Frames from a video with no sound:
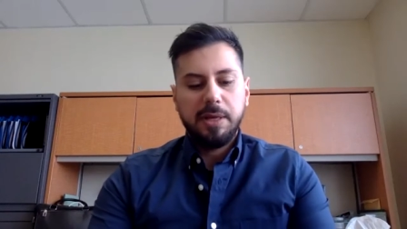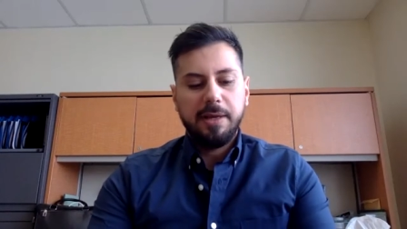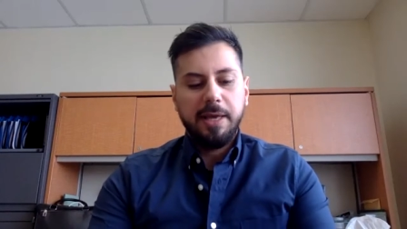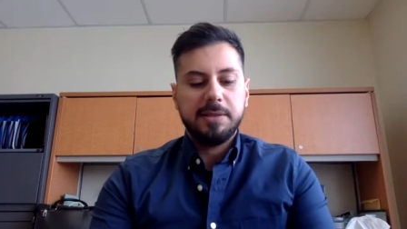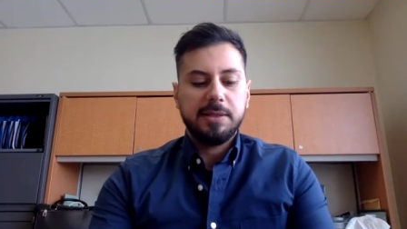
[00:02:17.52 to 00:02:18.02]

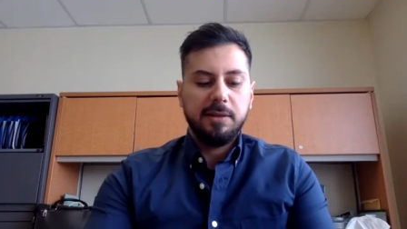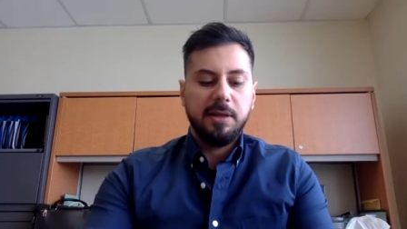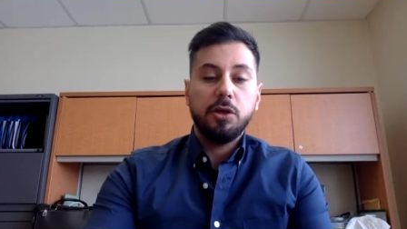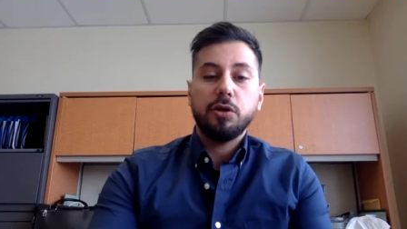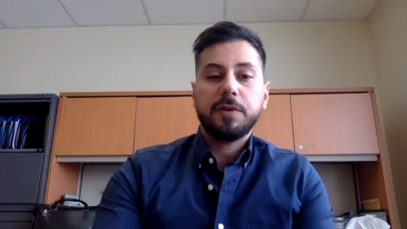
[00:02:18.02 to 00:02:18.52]
it's the
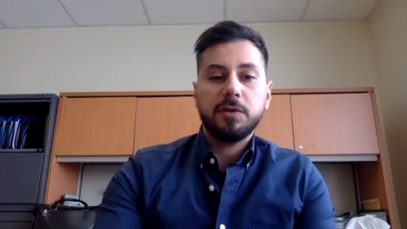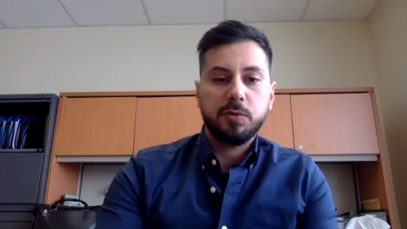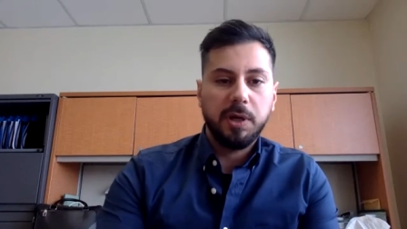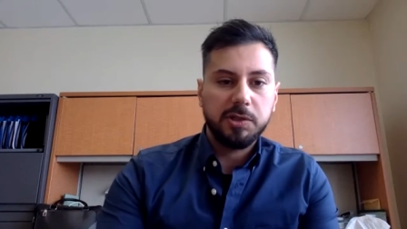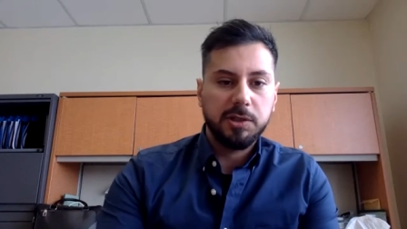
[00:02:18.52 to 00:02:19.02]
year of
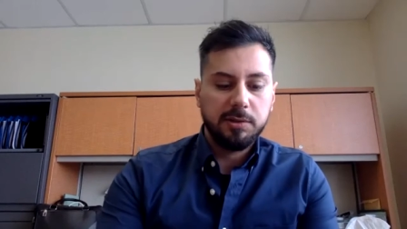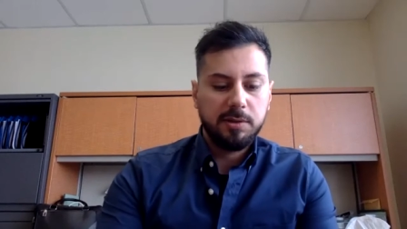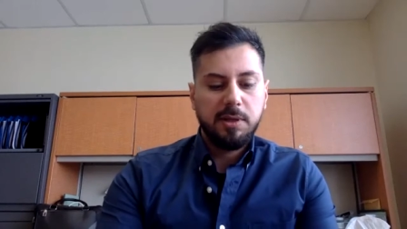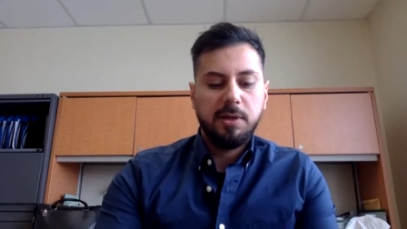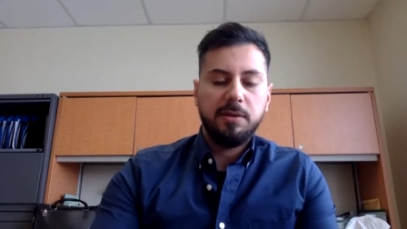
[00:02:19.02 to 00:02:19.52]
construction,
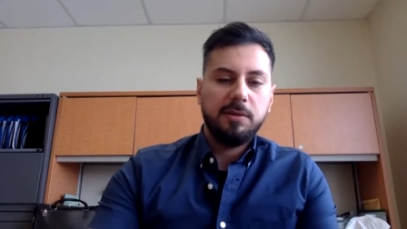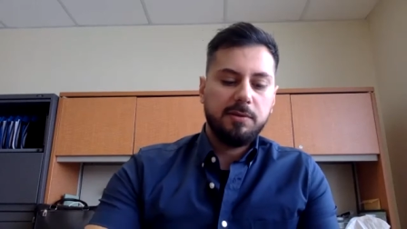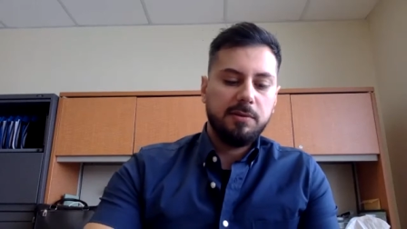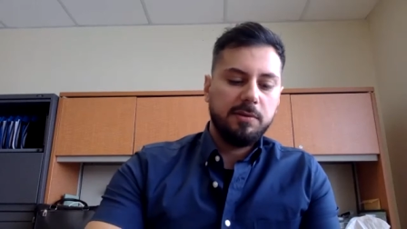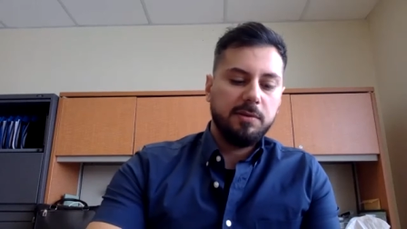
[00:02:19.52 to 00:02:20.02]

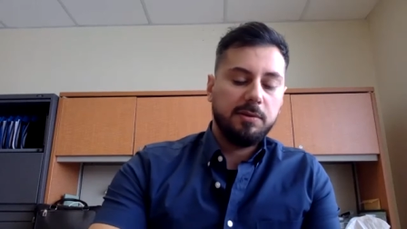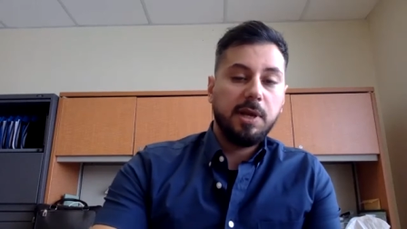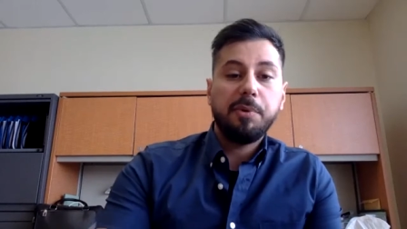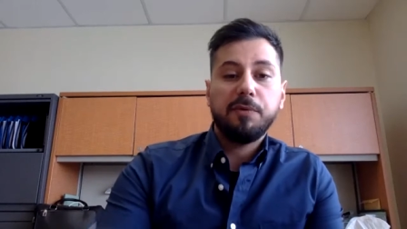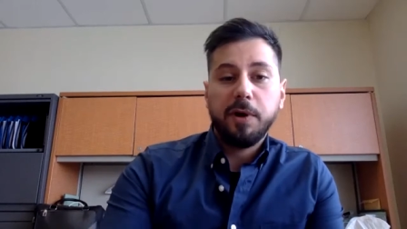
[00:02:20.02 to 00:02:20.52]
the
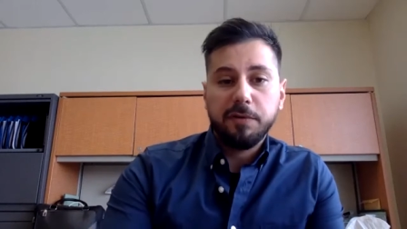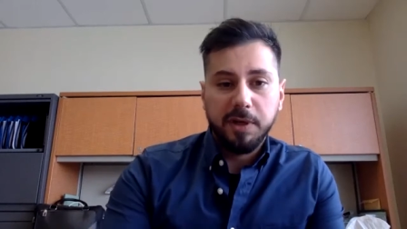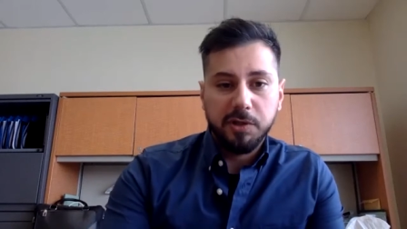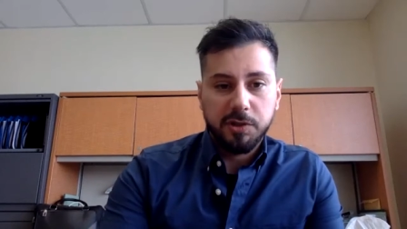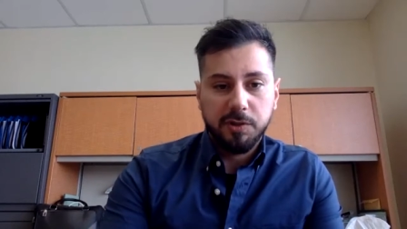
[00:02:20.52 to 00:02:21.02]
type of
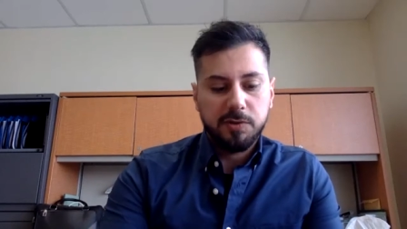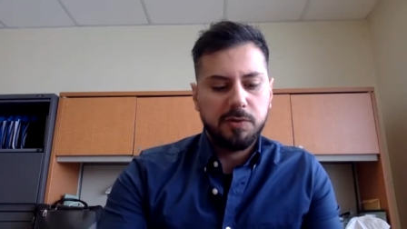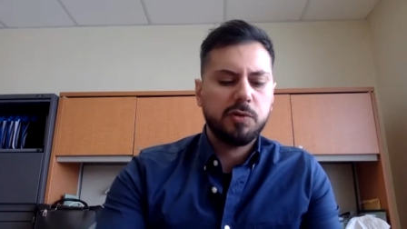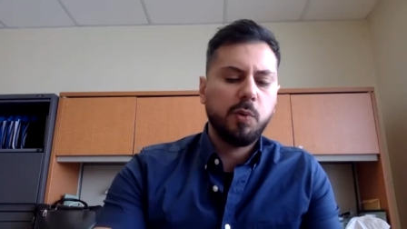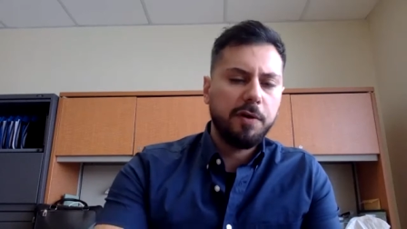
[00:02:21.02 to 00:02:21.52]
renovations, the
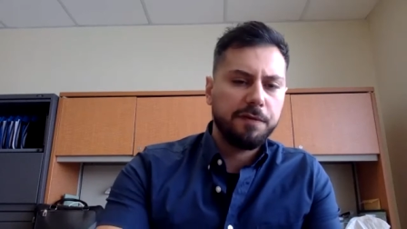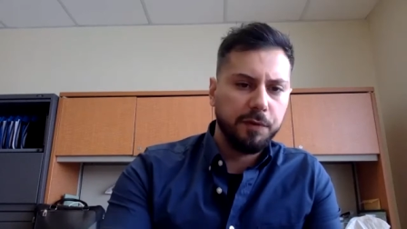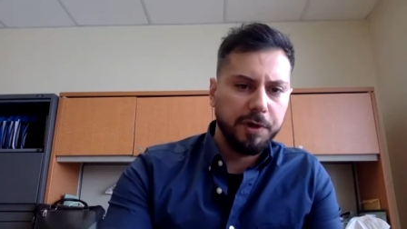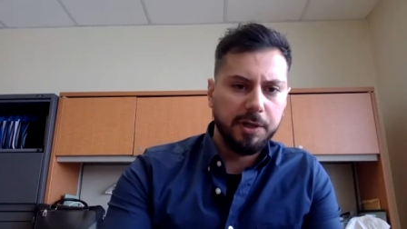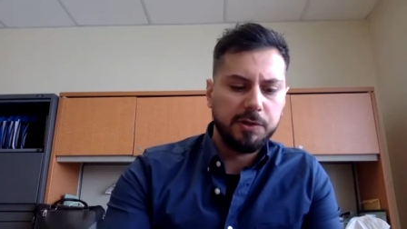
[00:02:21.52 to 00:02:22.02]
square
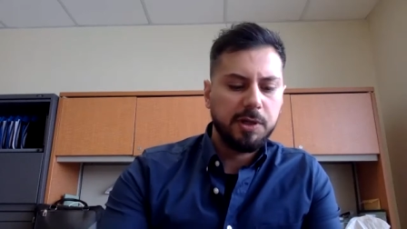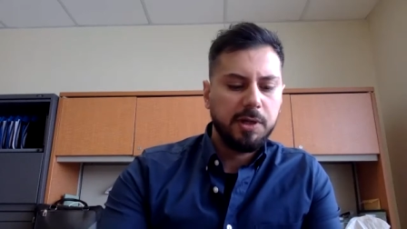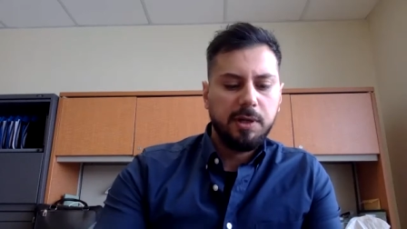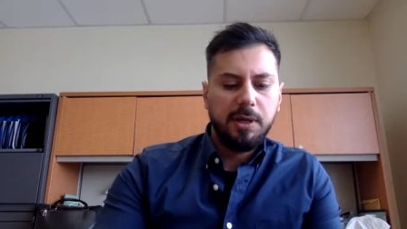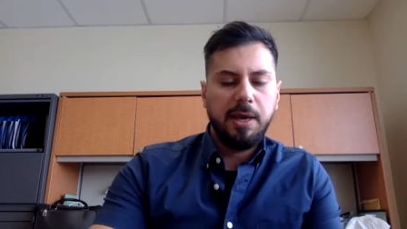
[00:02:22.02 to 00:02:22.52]
footage,
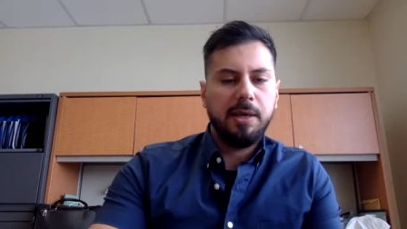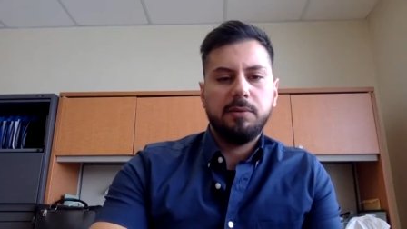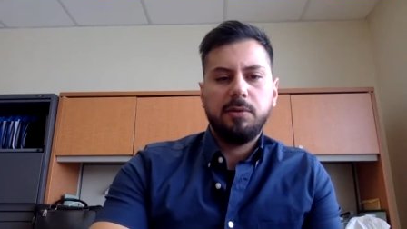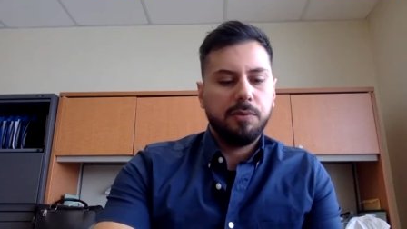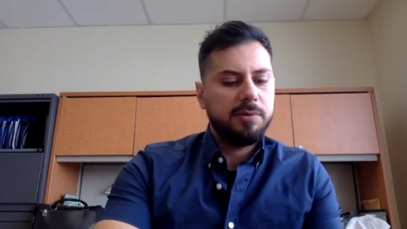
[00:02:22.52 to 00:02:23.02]
and
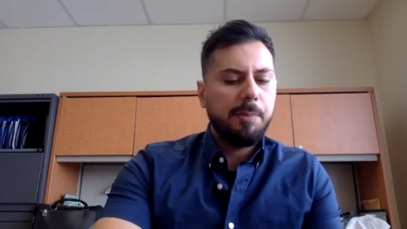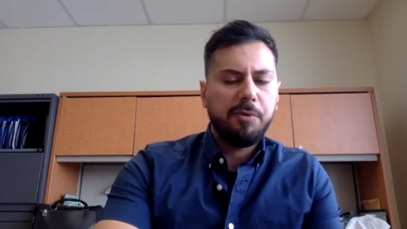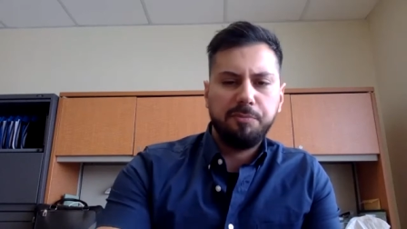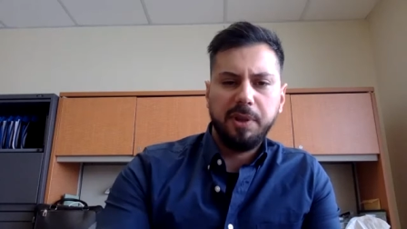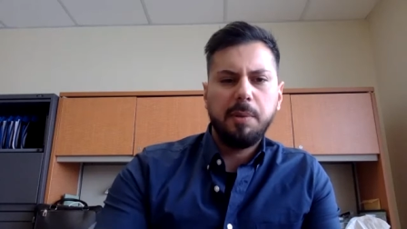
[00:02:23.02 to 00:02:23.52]
you know type
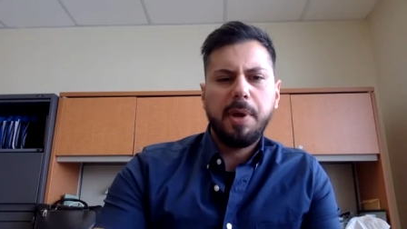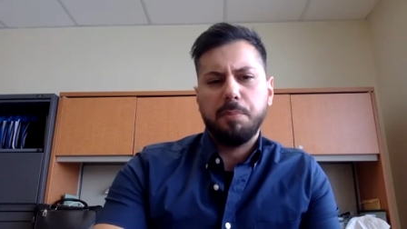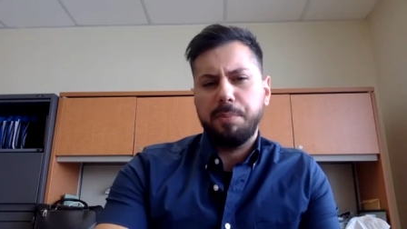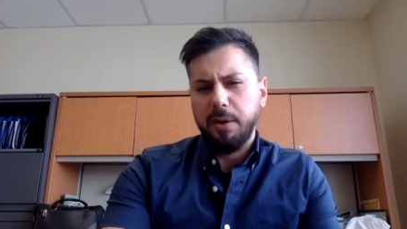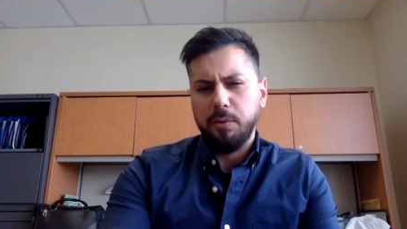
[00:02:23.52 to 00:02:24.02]
of the amount
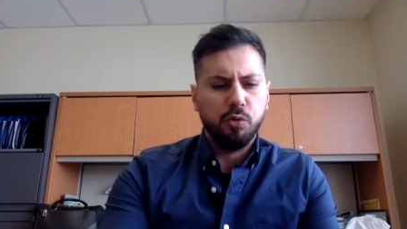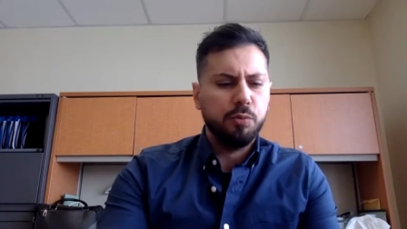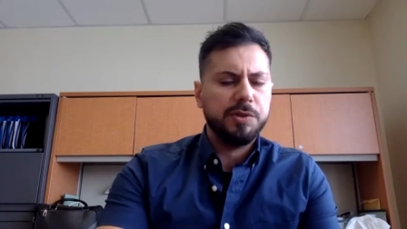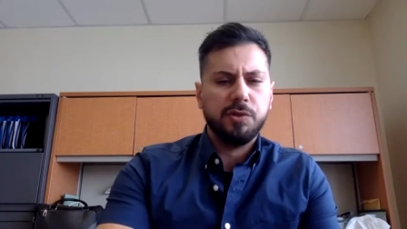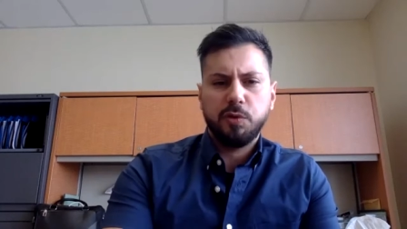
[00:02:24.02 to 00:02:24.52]
of
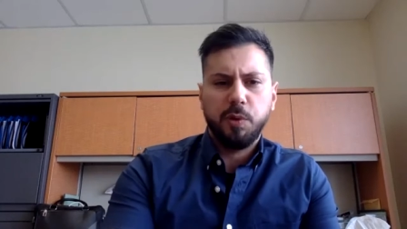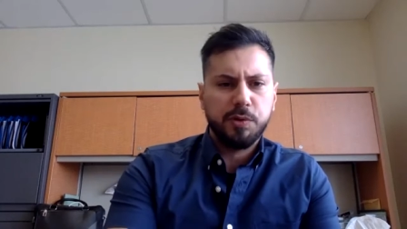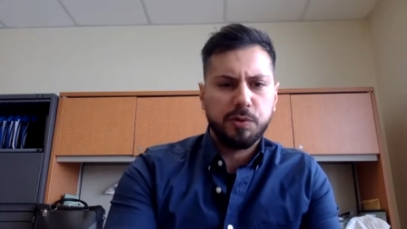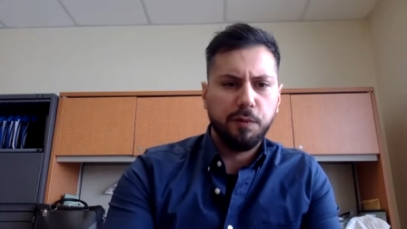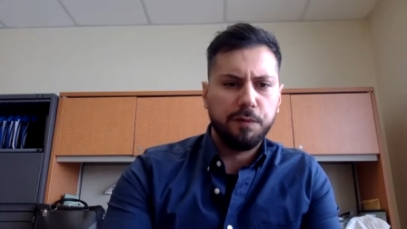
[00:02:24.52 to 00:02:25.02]
bedrooms and so on and
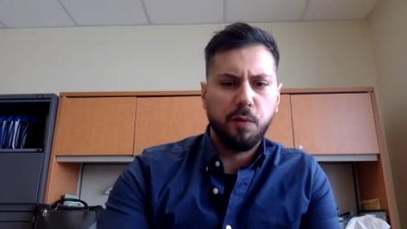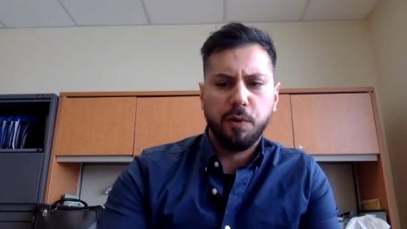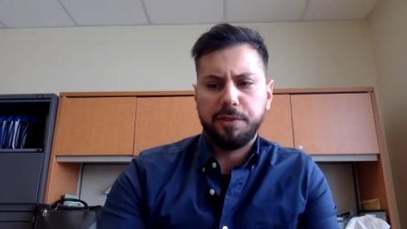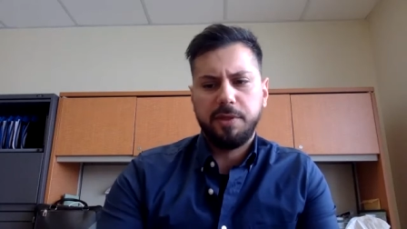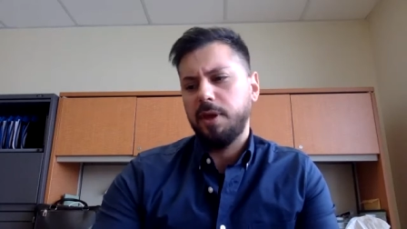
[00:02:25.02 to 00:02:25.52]
so
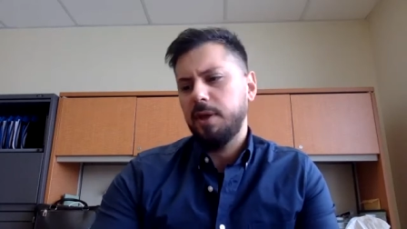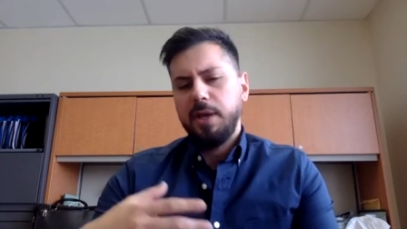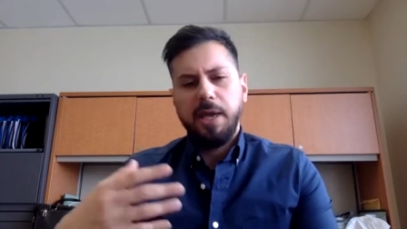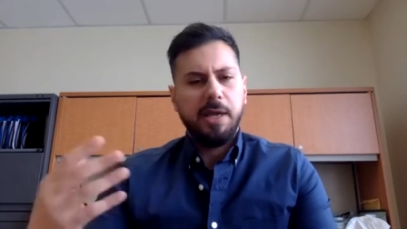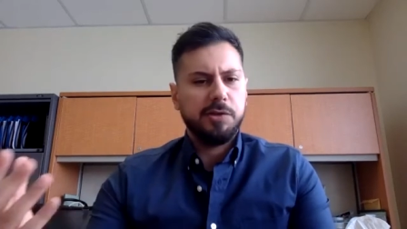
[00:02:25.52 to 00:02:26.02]
forth the
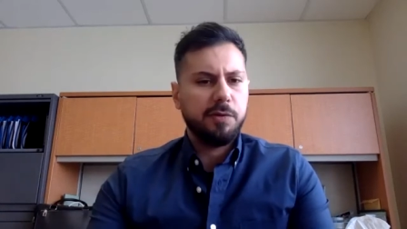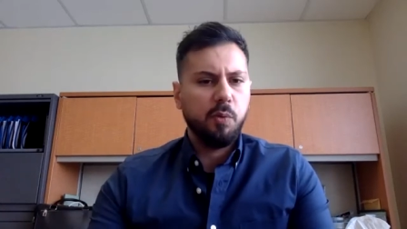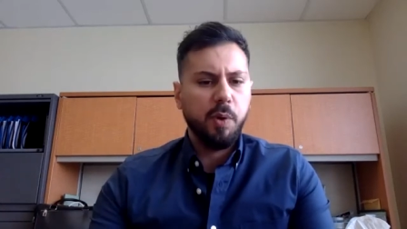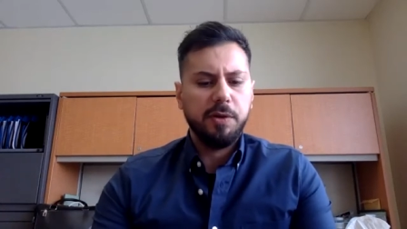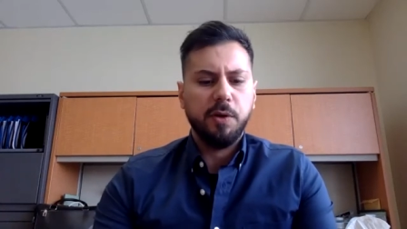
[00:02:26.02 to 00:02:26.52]
age of the
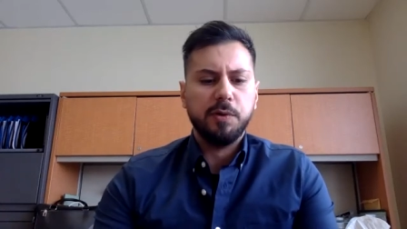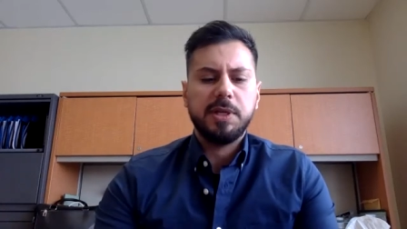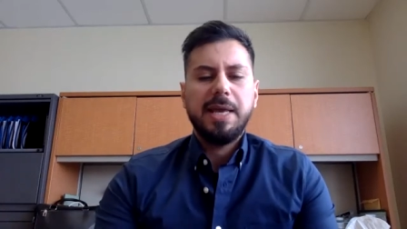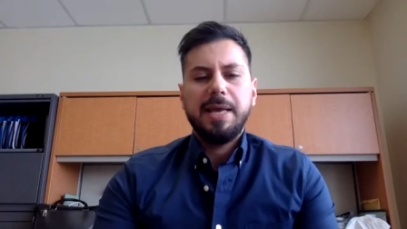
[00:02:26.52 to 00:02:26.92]
windows and